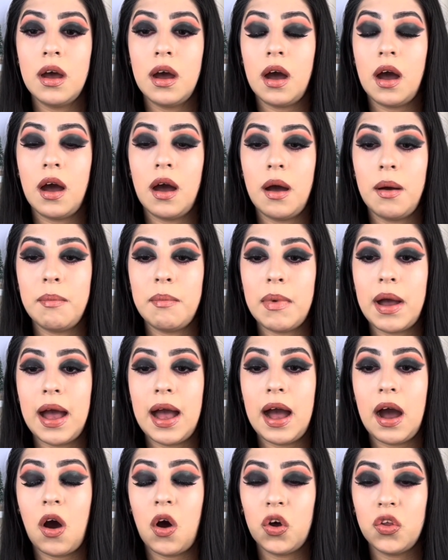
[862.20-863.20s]

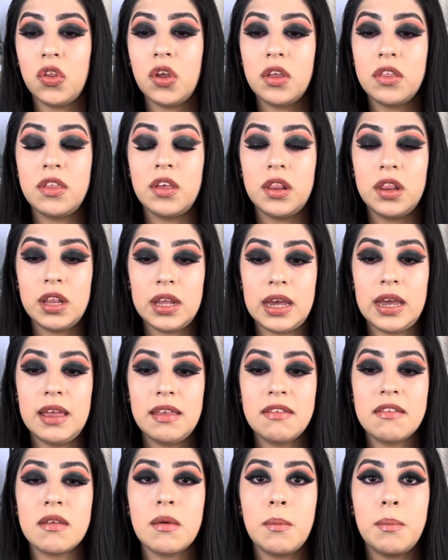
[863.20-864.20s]
on the
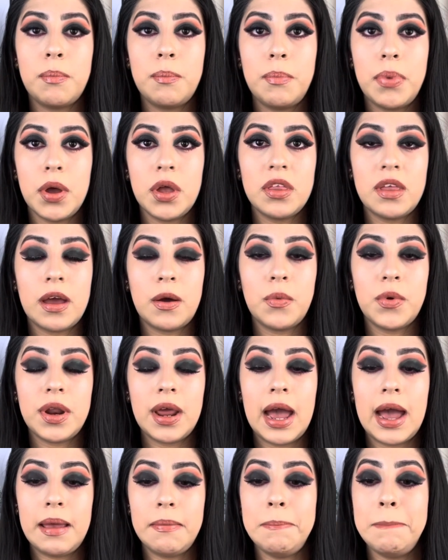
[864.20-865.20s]
lids, but I would
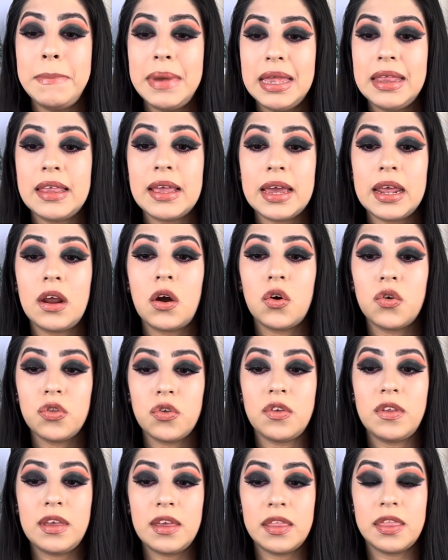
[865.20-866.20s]
add midnight
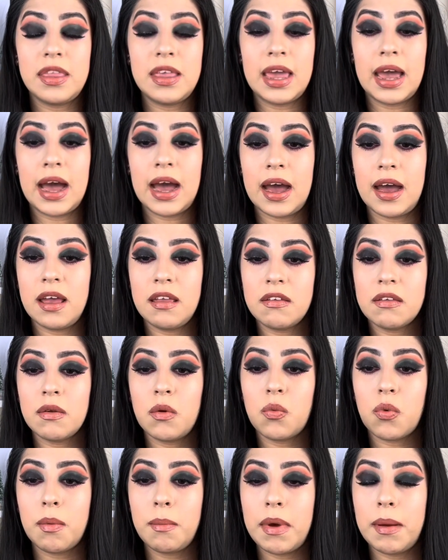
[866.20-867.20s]
underneath the eyes.
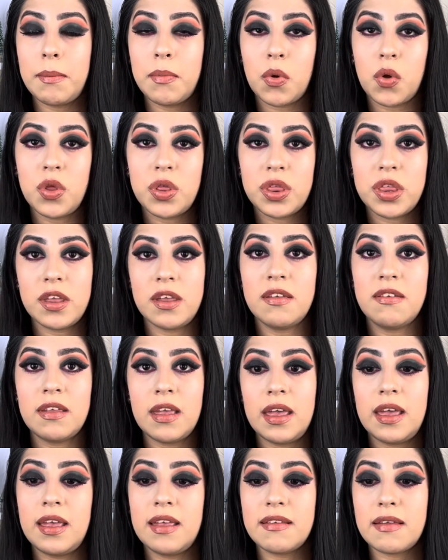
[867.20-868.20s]
Remember, this
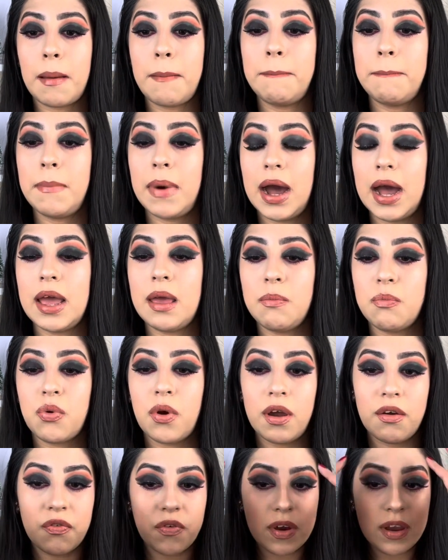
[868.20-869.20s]
is my
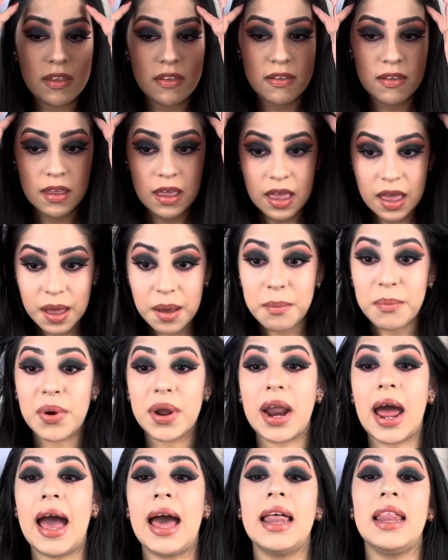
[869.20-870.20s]
preference,
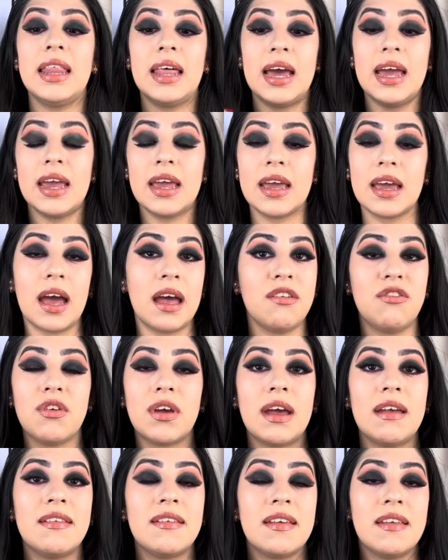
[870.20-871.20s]
but I like, as you
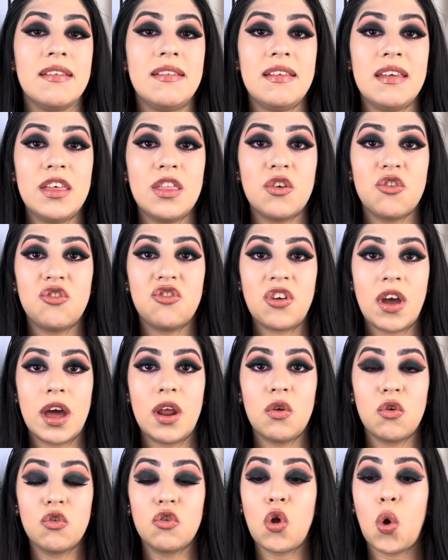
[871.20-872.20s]
guys can see, the
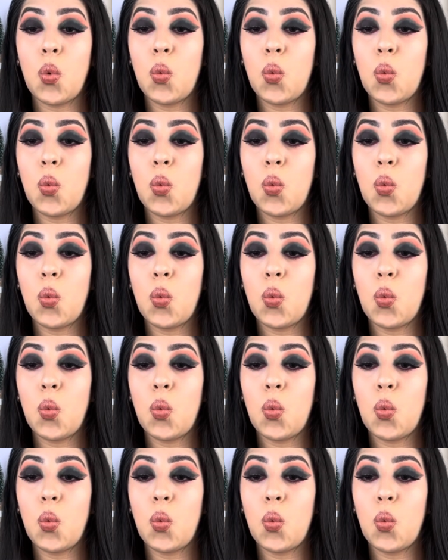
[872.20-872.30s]
eyeshadows